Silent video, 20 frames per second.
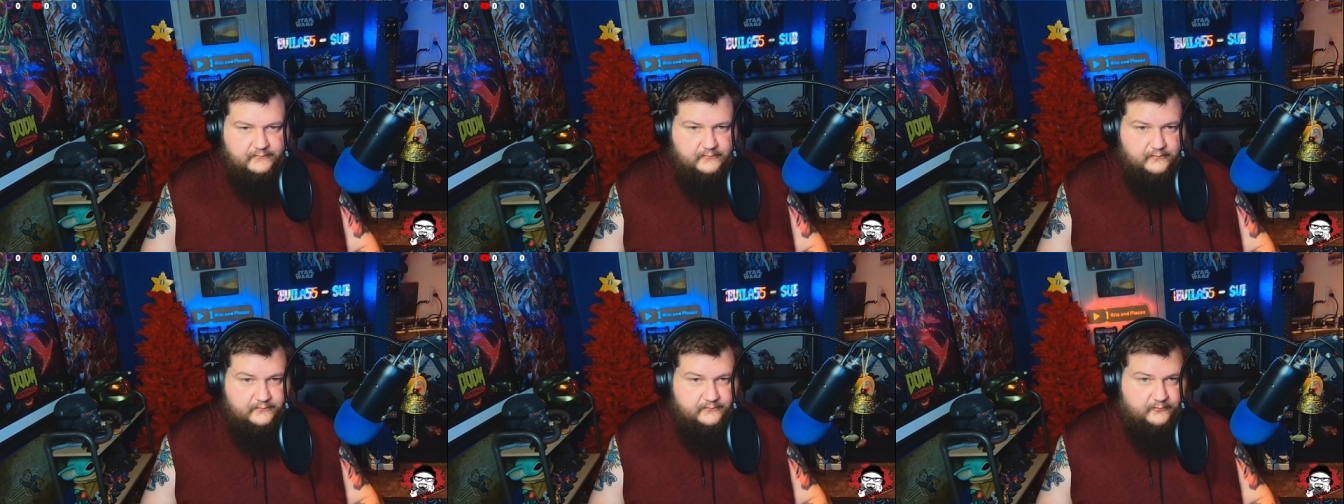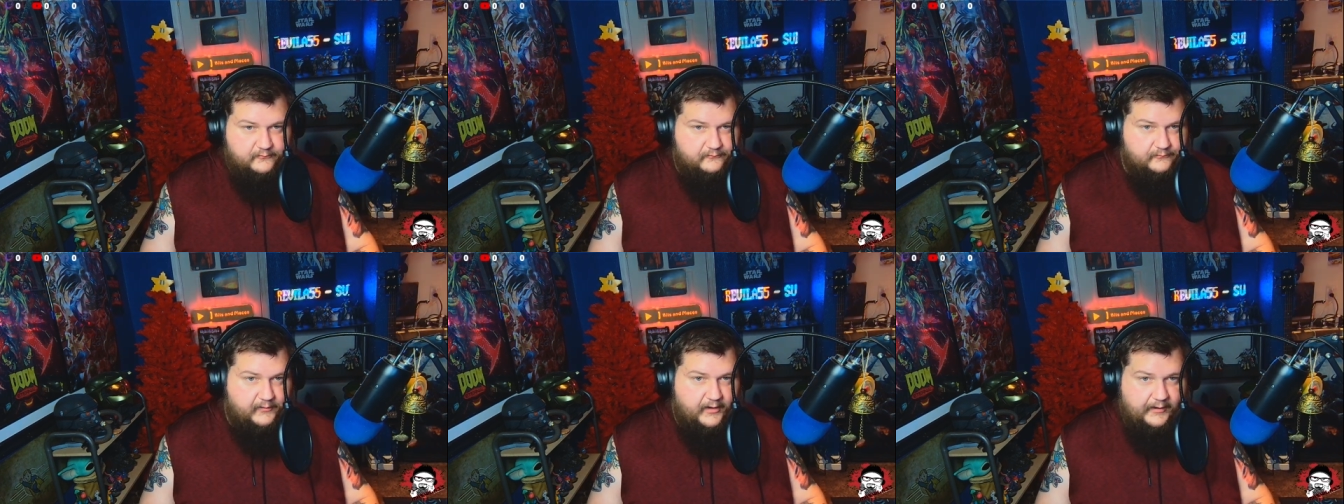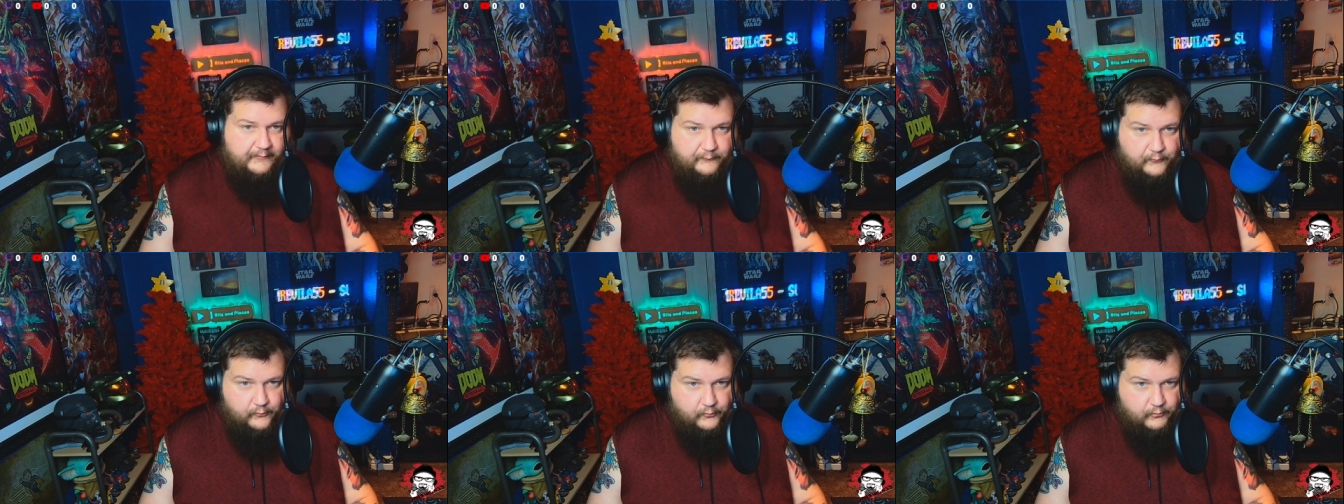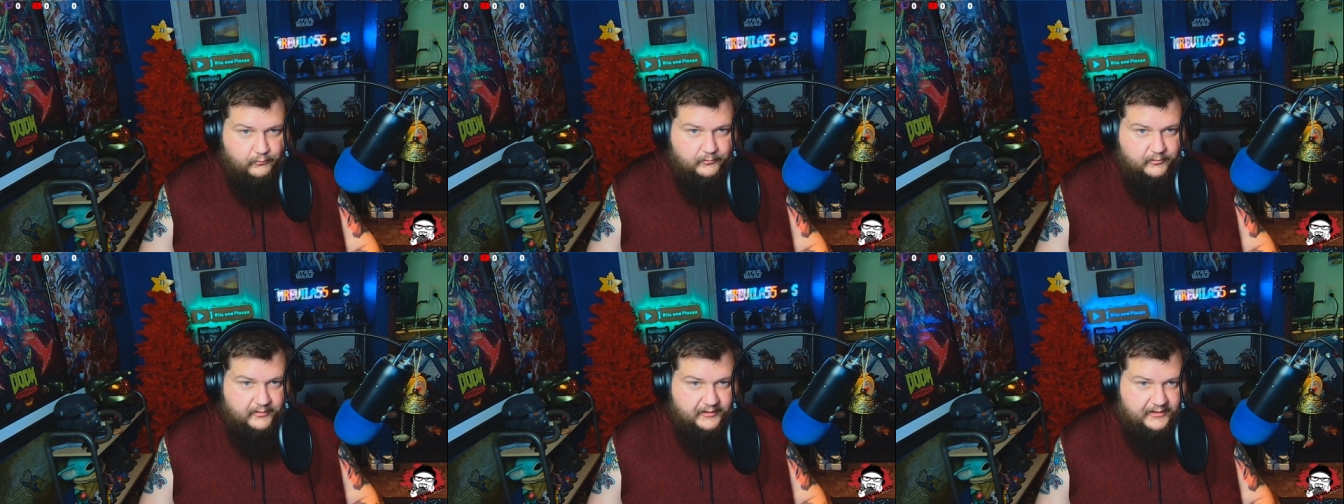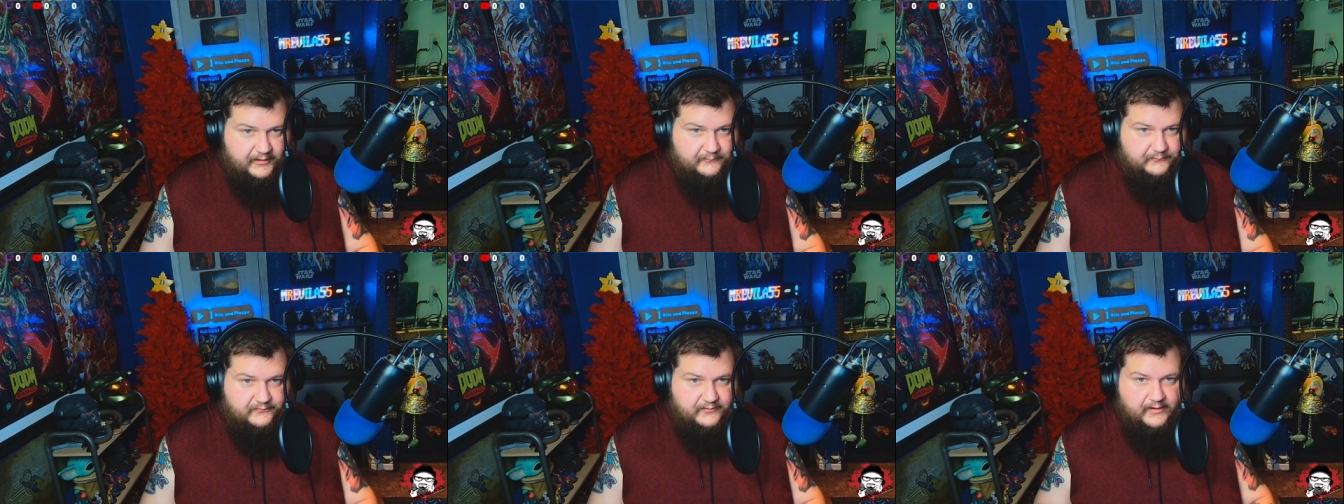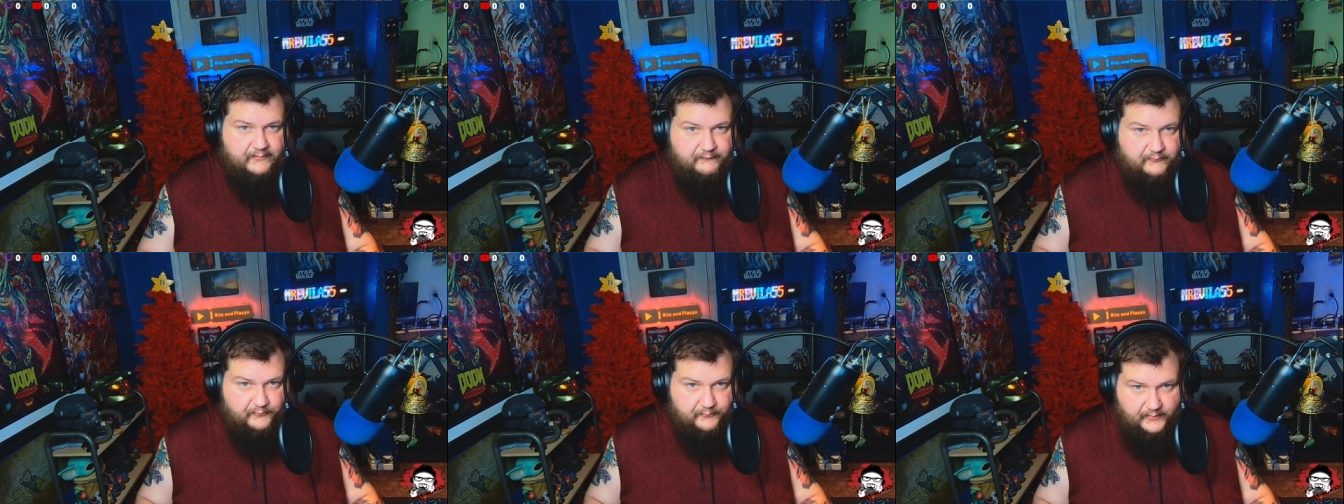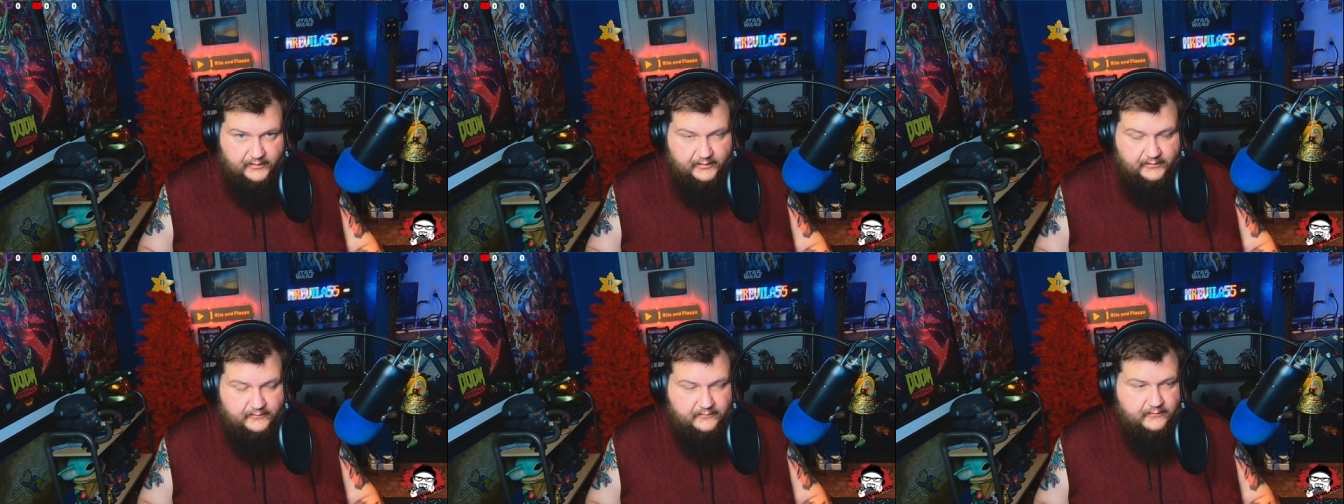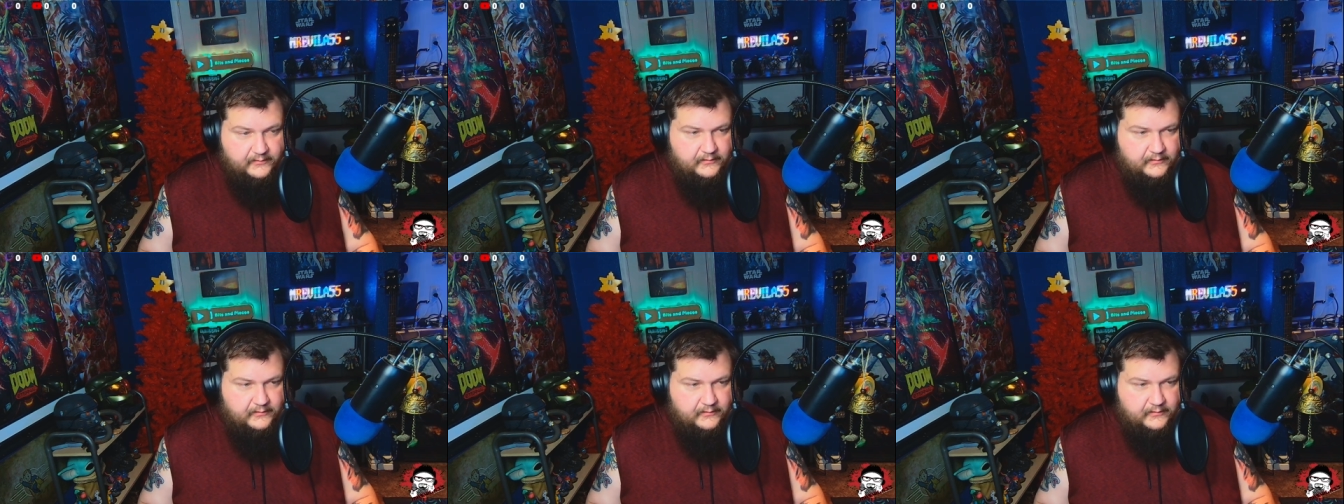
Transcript: survival horror games ever made,